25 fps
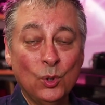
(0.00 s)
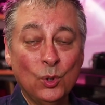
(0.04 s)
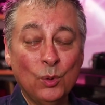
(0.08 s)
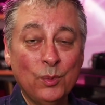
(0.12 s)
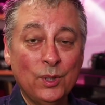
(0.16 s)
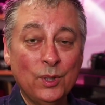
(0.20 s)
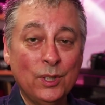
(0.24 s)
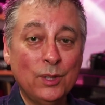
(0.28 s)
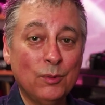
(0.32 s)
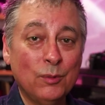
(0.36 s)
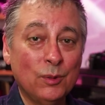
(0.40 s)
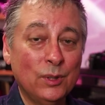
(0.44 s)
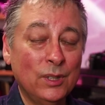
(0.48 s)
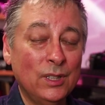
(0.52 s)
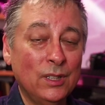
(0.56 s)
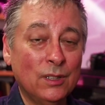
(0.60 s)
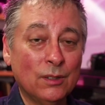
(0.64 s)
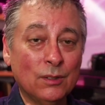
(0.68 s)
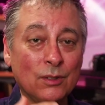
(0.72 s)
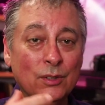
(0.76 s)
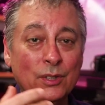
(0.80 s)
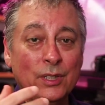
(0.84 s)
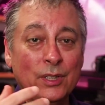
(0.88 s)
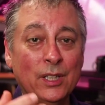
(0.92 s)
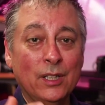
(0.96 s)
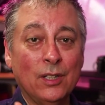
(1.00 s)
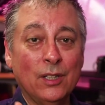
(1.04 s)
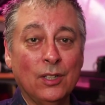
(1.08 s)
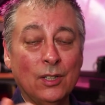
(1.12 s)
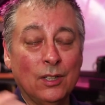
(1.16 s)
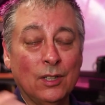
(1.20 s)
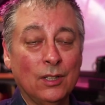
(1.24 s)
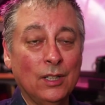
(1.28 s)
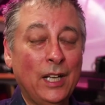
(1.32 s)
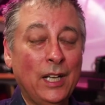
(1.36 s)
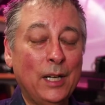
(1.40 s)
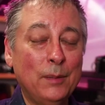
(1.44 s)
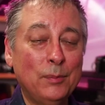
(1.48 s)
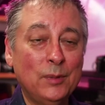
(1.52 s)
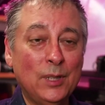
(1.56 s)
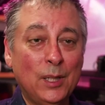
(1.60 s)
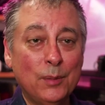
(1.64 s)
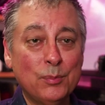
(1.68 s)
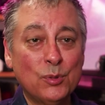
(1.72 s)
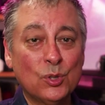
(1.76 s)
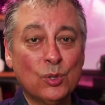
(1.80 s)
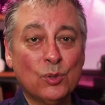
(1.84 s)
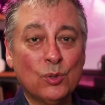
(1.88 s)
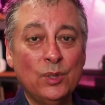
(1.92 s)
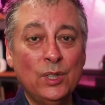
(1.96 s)
Normally we're either looking on our
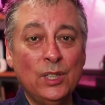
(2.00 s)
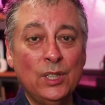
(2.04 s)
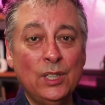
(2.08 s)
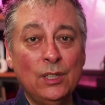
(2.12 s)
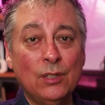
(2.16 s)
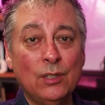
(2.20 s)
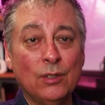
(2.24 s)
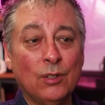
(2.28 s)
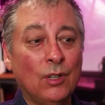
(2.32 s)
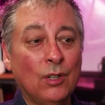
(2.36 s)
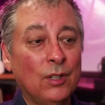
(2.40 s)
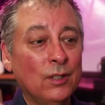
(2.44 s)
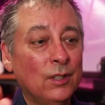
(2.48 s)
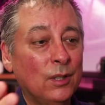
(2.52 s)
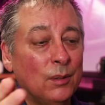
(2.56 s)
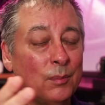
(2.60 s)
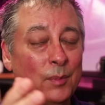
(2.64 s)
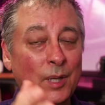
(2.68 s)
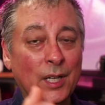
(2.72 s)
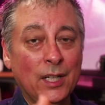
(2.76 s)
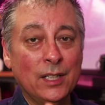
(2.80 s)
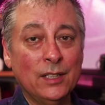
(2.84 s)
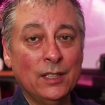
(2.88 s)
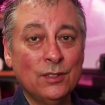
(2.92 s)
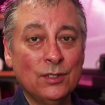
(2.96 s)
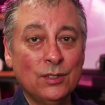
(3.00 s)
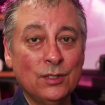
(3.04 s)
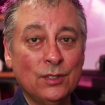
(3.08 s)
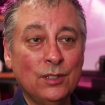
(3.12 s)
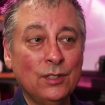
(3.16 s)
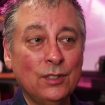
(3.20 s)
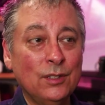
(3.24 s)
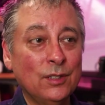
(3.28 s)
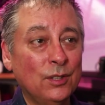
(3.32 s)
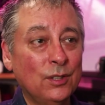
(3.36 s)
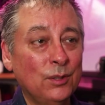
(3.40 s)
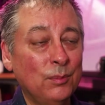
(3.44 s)
laptop screen or on our monitor.